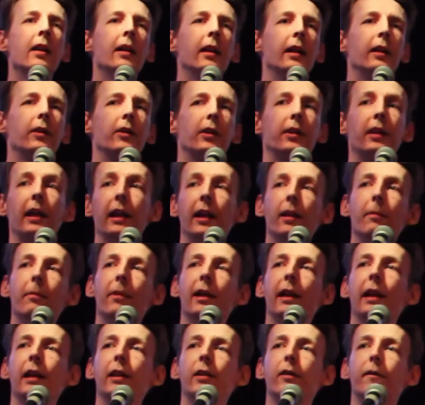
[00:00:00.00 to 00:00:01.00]
It's a
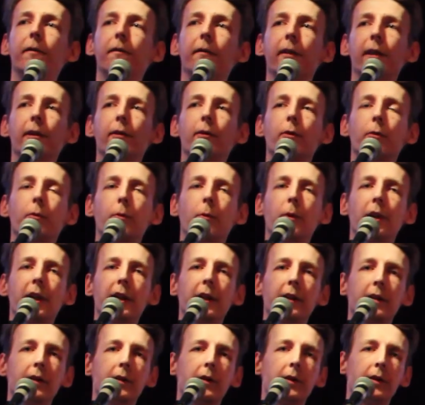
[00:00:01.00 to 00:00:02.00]
database filled
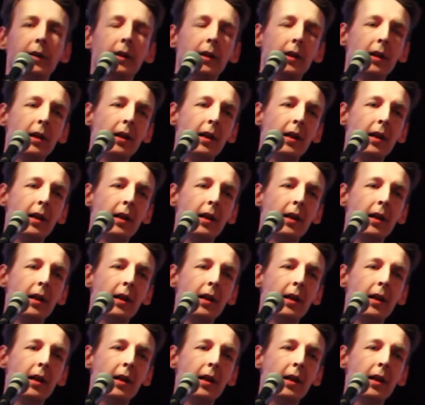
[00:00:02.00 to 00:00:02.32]
with